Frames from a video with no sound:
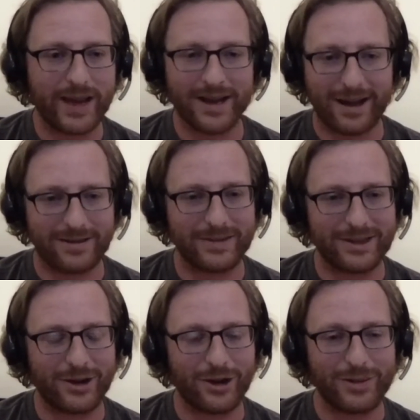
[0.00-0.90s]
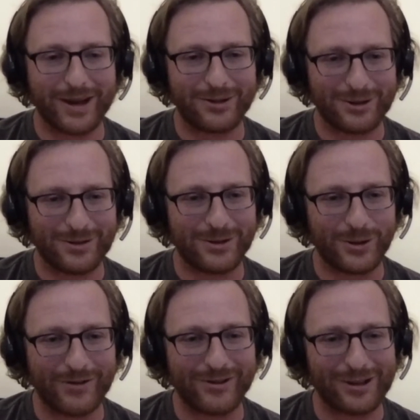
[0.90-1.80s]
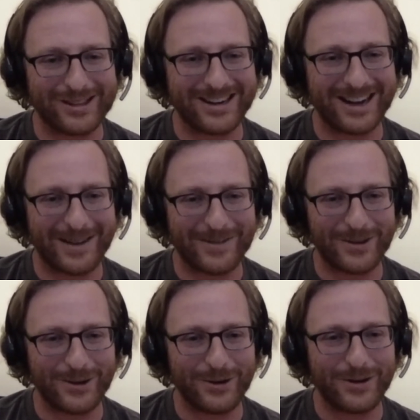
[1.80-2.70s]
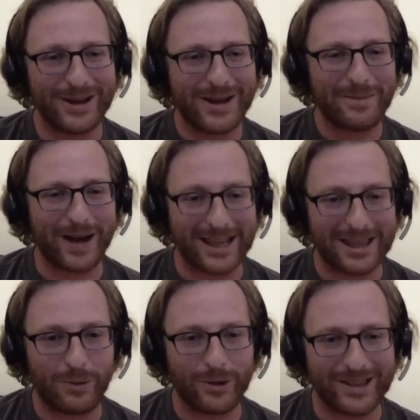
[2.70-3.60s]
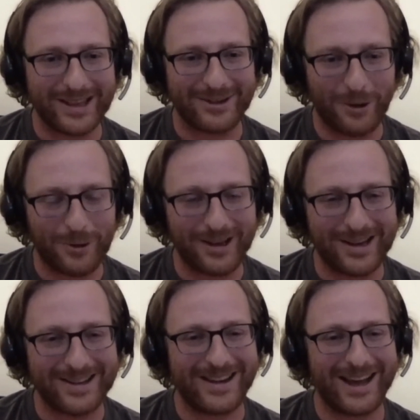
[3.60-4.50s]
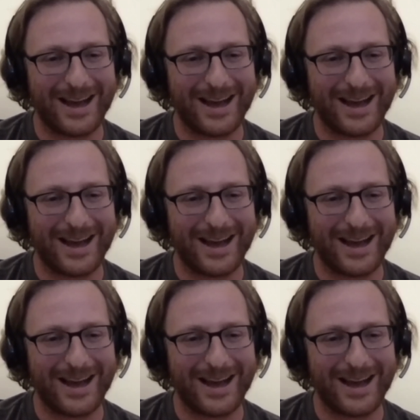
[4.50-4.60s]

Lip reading: We had customers that earned about sort of $200 in an afternoon by exporting their solar